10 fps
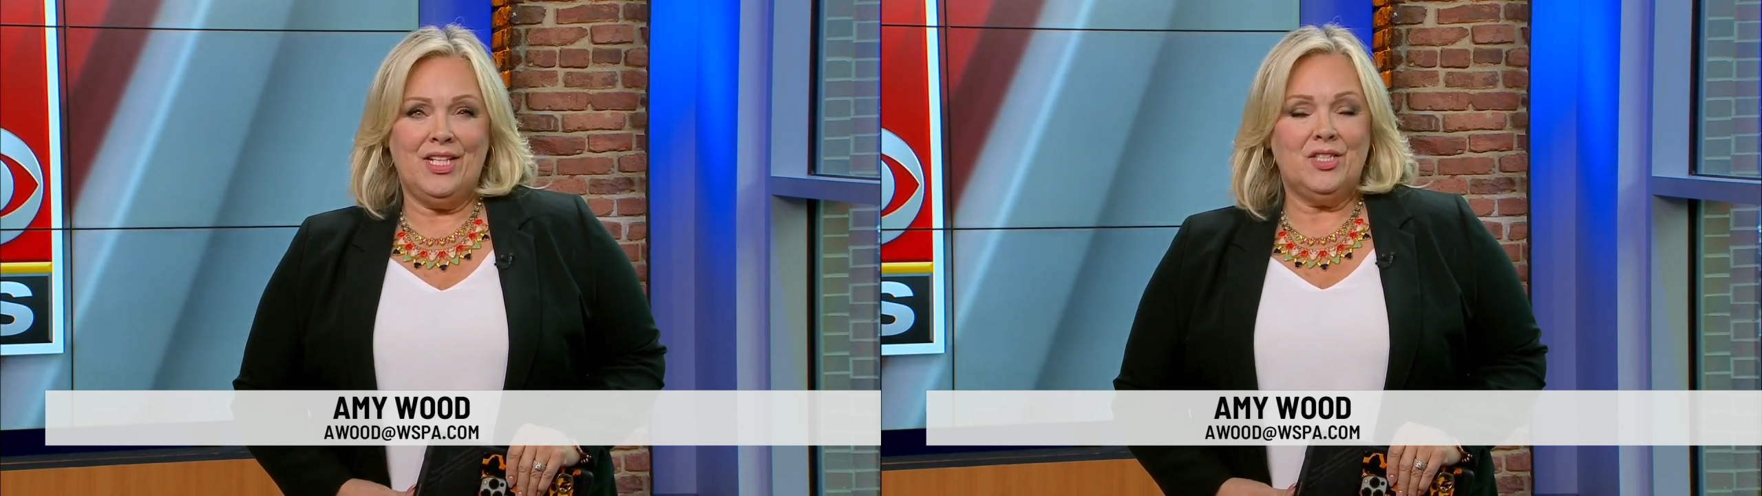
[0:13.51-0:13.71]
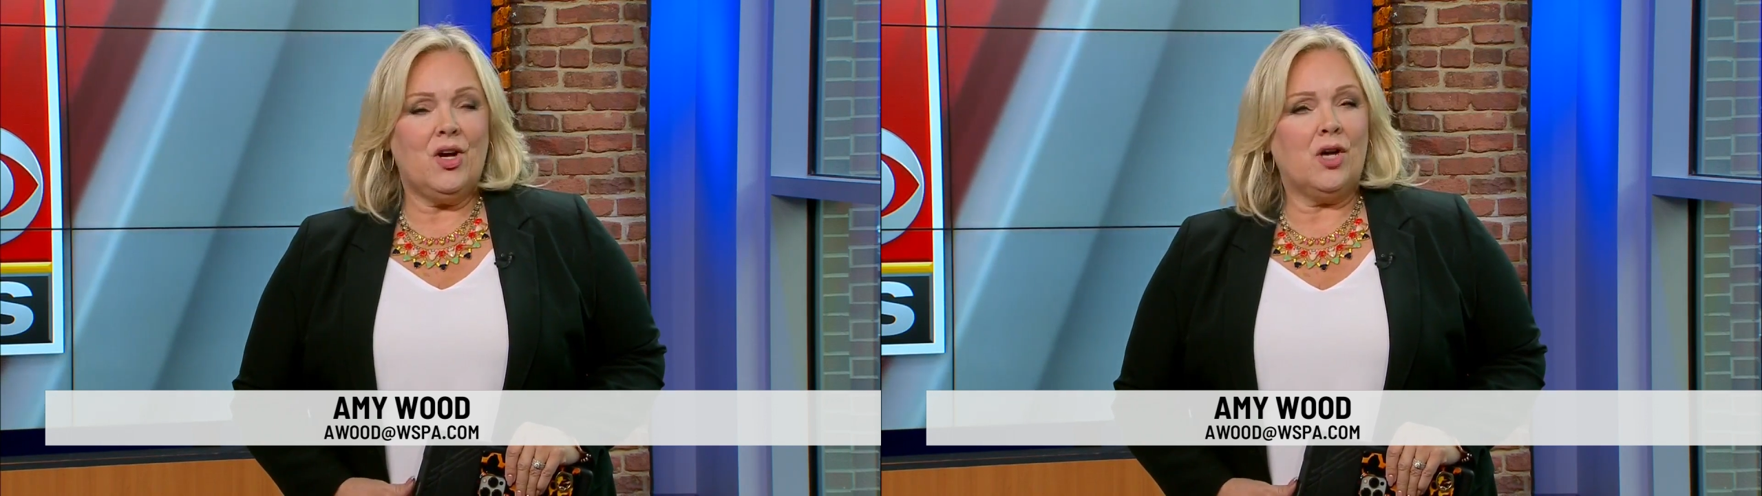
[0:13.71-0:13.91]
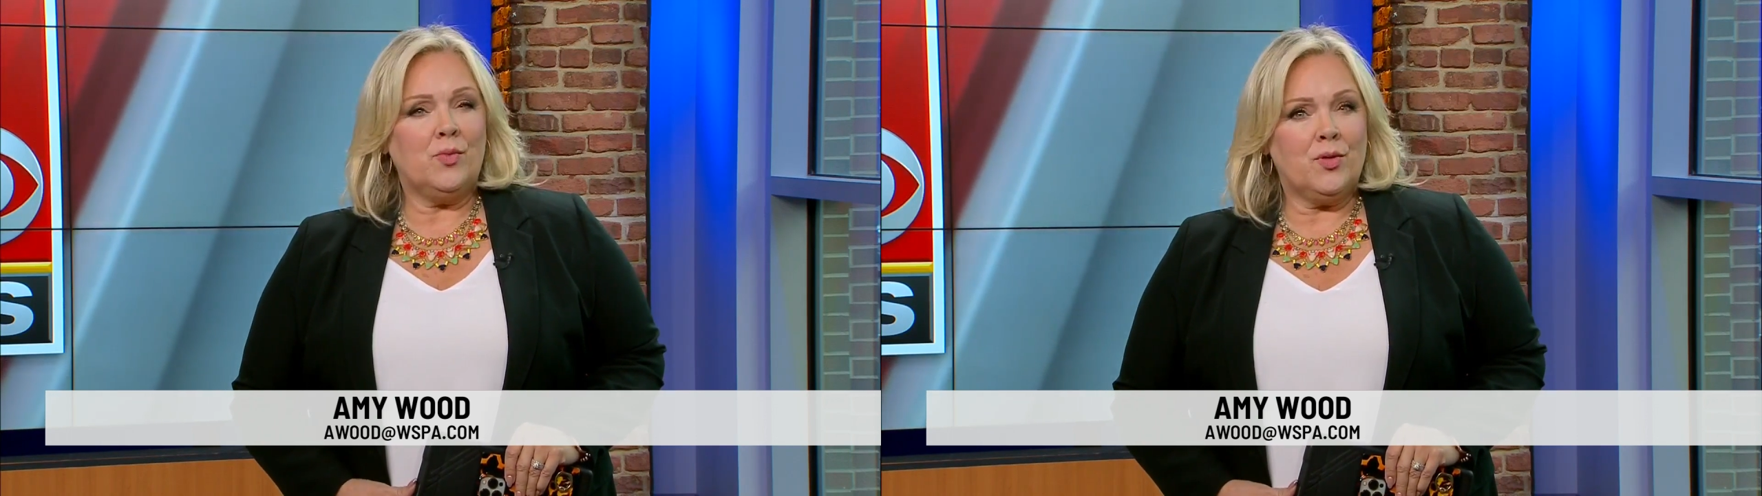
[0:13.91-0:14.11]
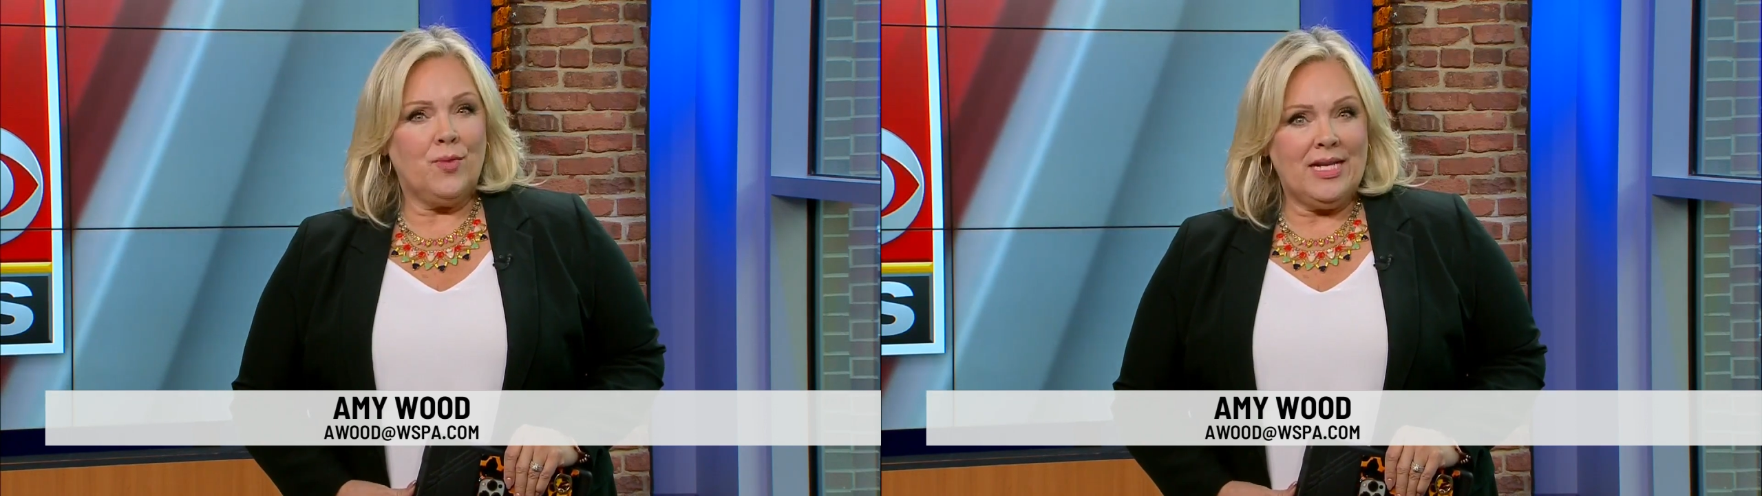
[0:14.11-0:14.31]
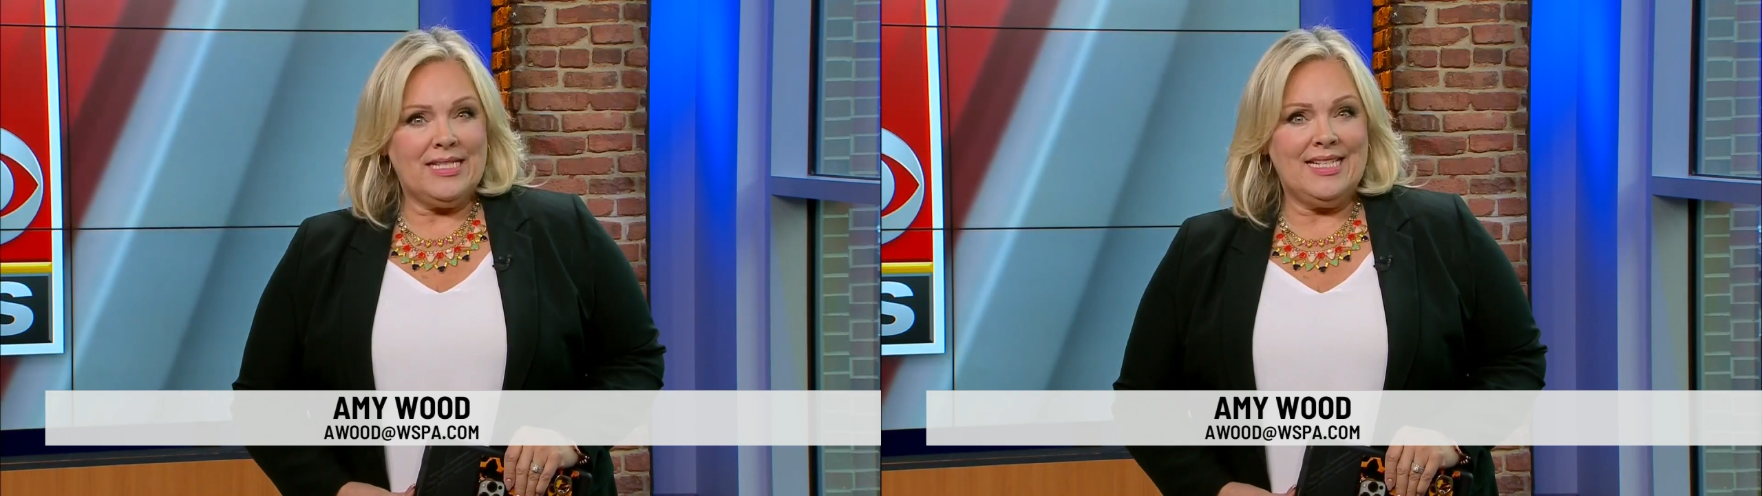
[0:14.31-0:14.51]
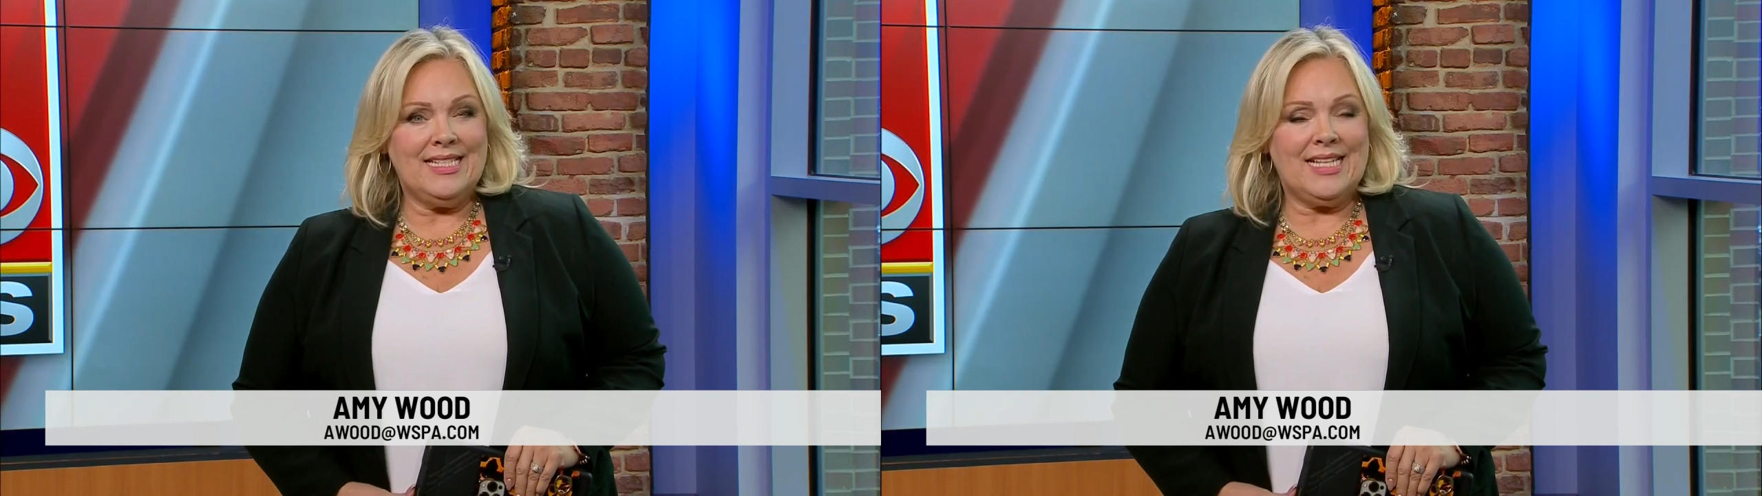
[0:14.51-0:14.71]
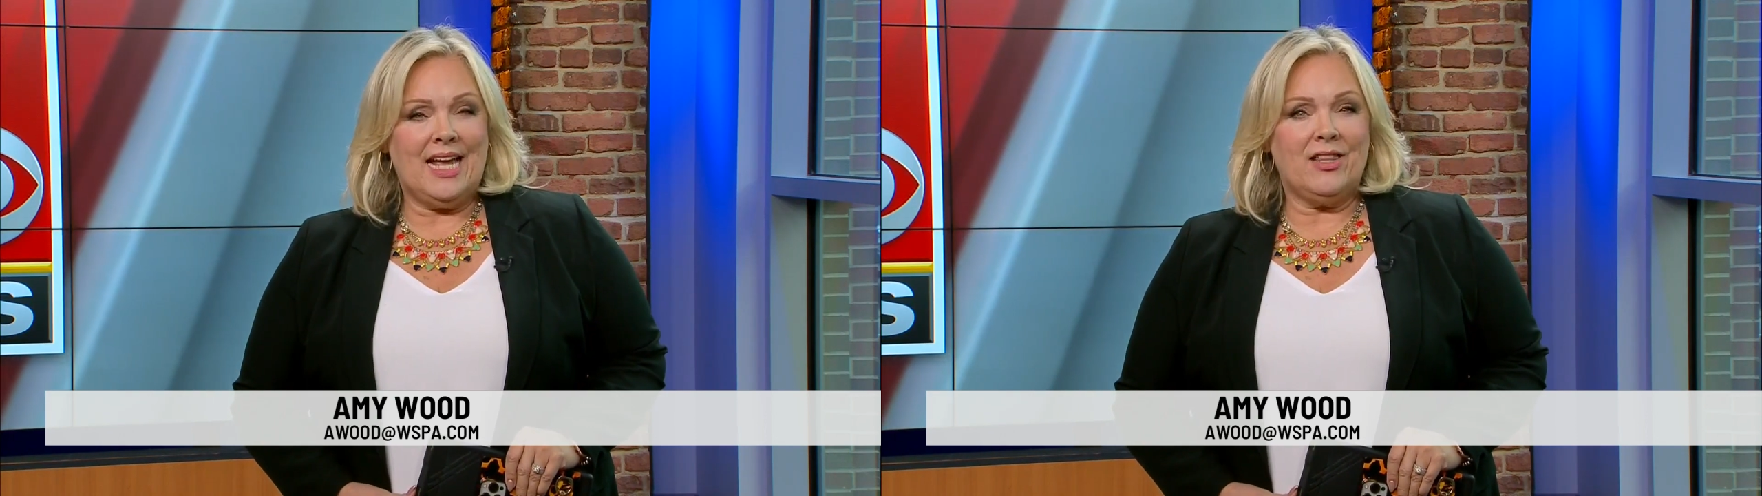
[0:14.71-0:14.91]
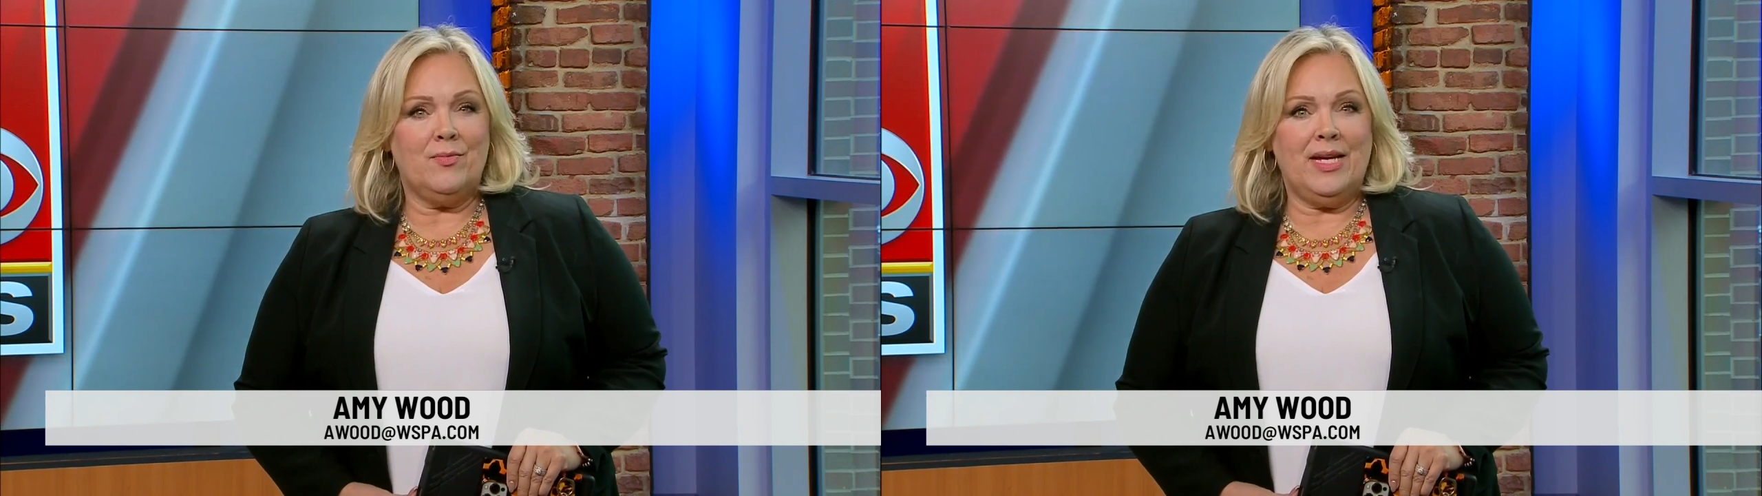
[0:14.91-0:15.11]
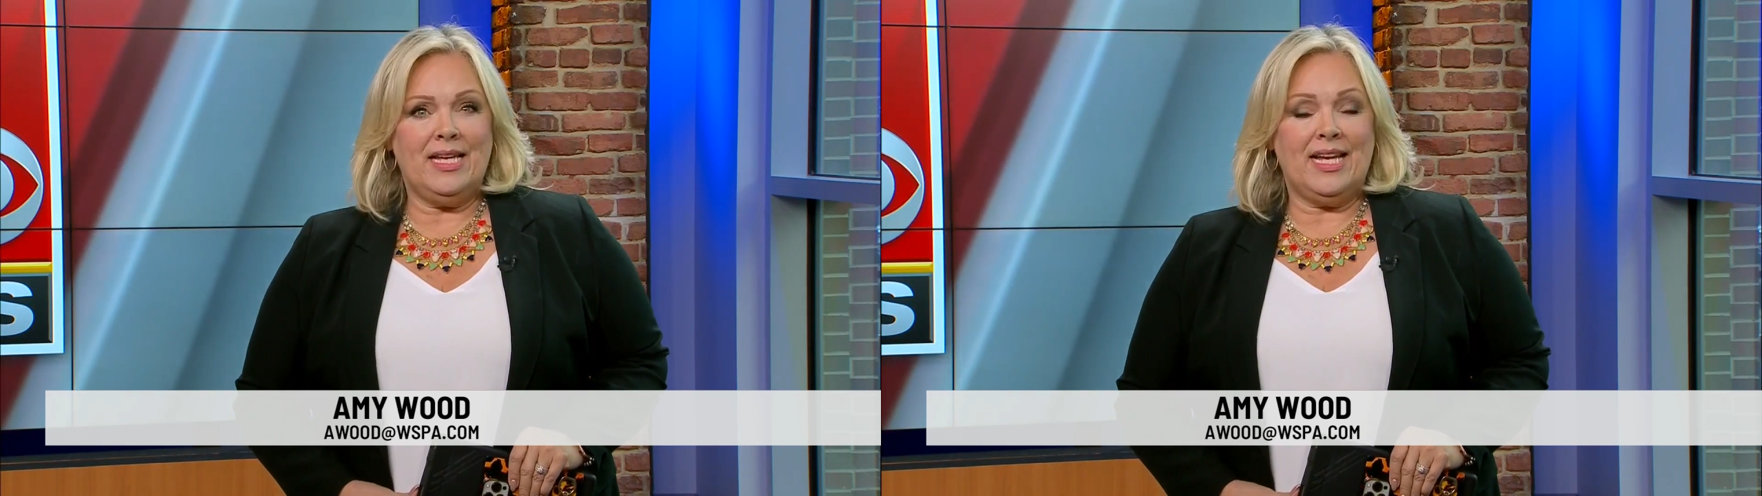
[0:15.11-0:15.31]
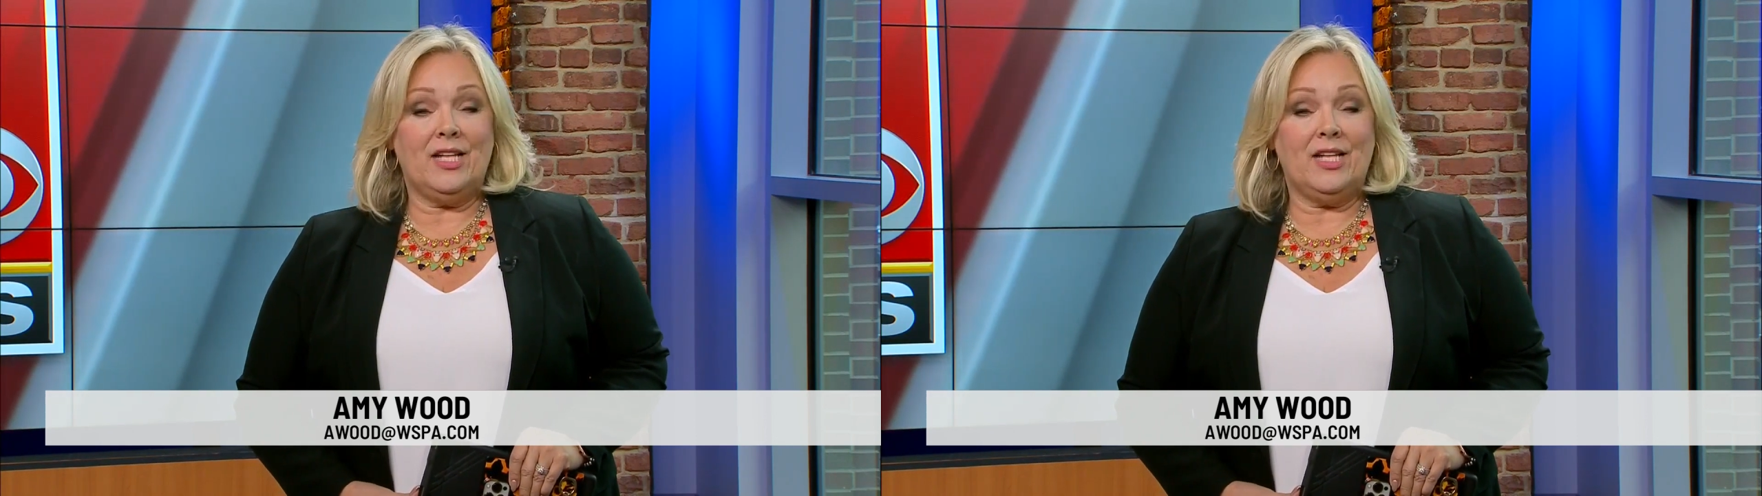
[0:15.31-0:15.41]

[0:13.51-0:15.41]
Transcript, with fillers: talked with residents ahead of the meeting,